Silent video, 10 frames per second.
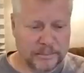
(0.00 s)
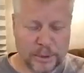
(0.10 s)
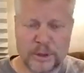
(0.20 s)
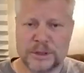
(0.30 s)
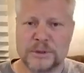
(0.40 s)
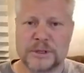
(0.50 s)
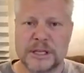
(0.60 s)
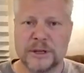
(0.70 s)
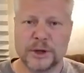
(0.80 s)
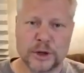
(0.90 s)
Birds will
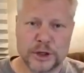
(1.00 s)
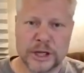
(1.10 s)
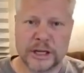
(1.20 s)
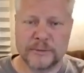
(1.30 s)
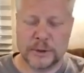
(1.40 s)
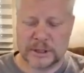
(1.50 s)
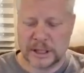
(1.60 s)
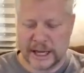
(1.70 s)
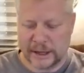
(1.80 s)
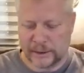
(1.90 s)
steal your shit if you just
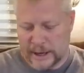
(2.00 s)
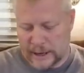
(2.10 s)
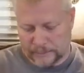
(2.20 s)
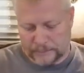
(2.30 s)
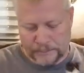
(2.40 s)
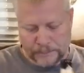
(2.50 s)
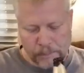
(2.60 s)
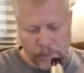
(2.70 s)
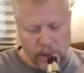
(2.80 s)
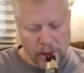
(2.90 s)
lay it around.
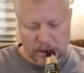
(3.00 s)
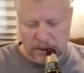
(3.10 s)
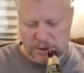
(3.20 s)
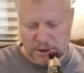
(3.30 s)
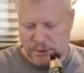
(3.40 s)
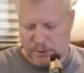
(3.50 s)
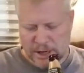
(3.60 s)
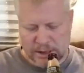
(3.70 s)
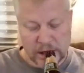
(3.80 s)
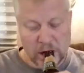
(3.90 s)
Just
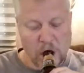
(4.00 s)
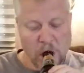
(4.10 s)
crazy.